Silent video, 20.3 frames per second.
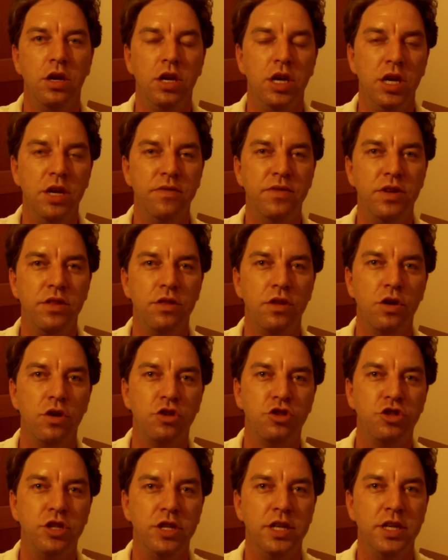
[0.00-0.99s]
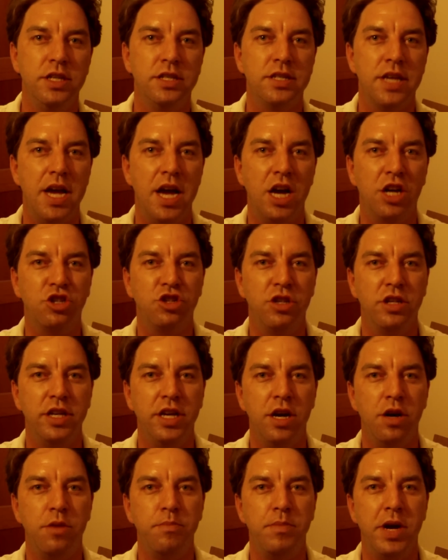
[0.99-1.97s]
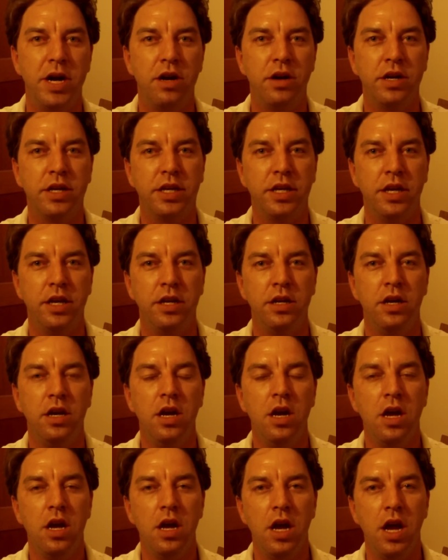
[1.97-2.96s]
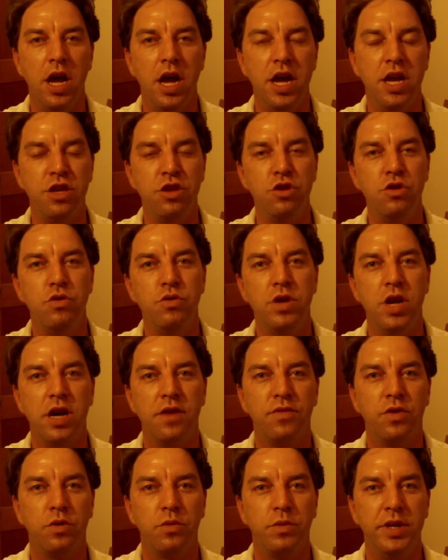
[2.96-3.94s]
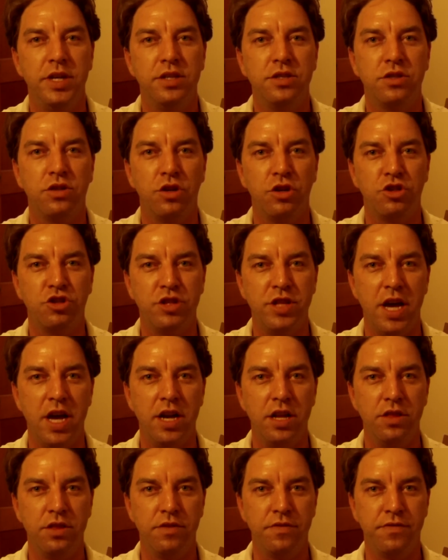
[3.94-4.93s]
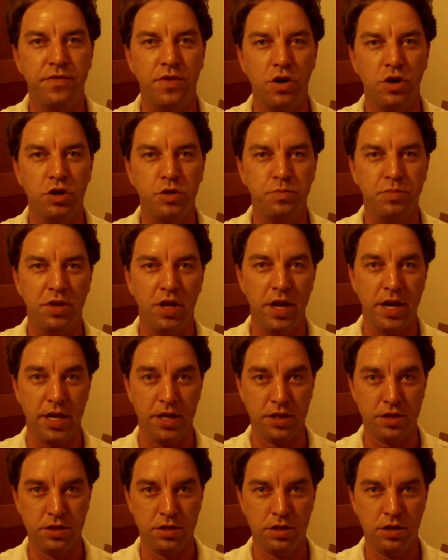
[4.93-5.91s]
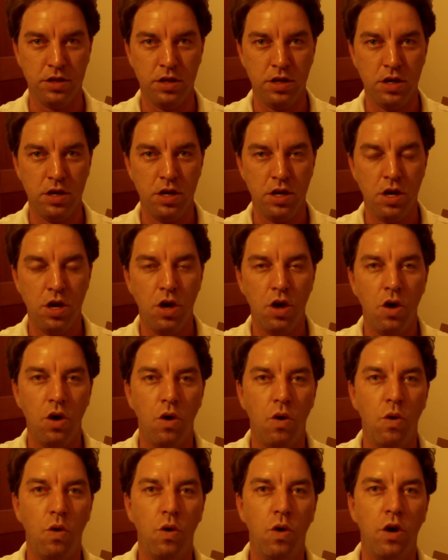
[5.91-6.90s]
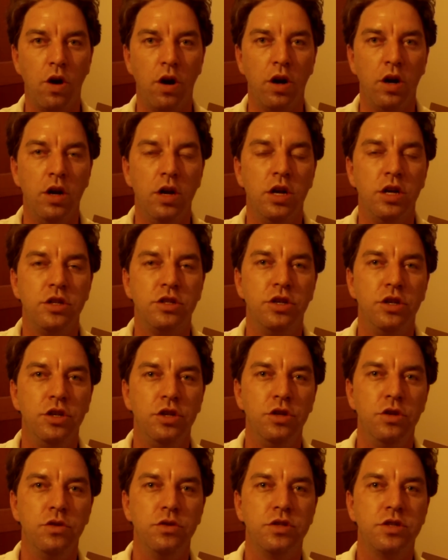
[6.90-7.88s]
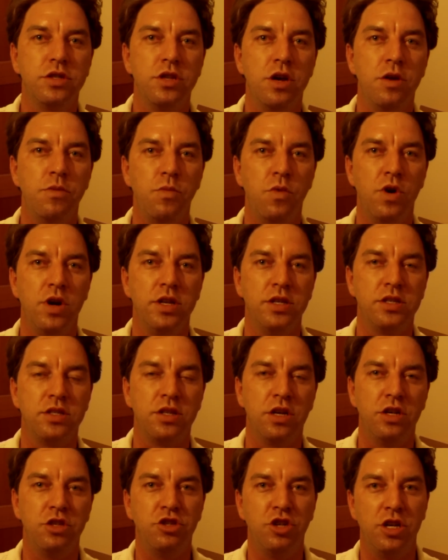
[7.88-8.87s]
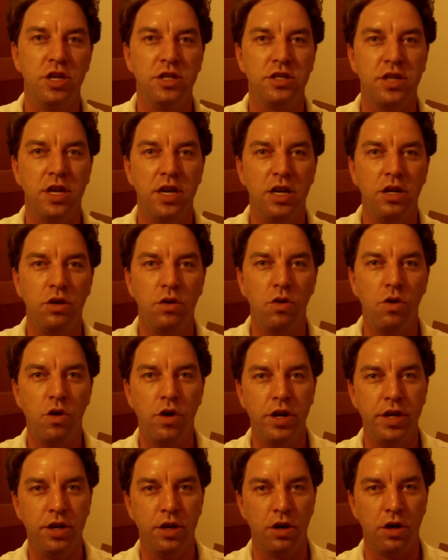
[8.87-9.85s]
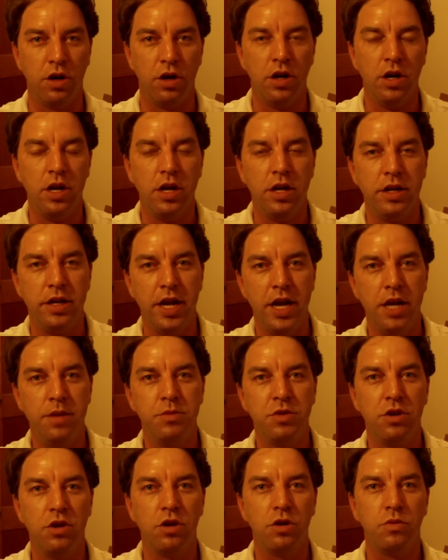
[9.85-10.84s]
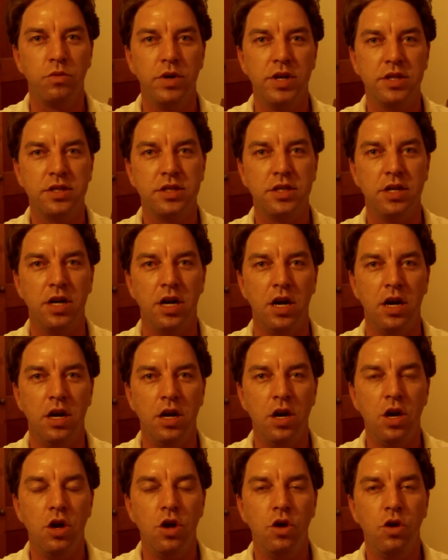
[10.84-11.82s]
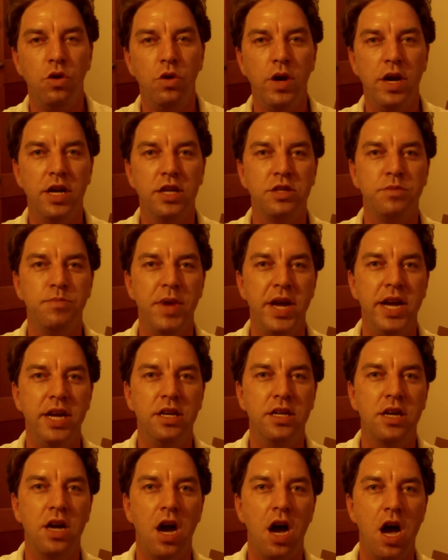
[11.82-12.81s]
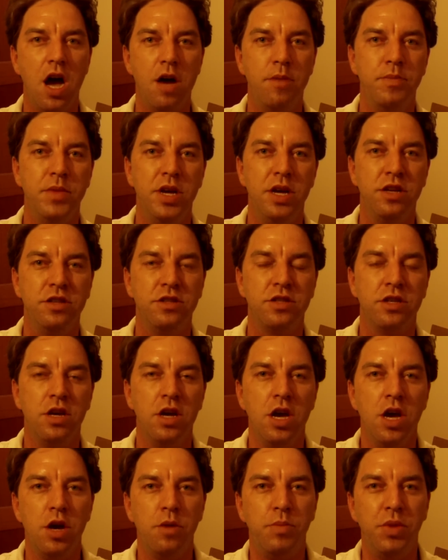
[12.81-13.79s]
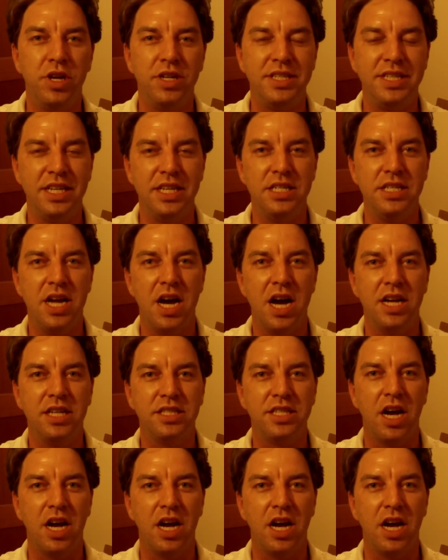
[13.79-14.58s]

even though she is actually American, and you never researched that in the first place. Or to use someone such as a lawyer named Larissa, who has made comments but did not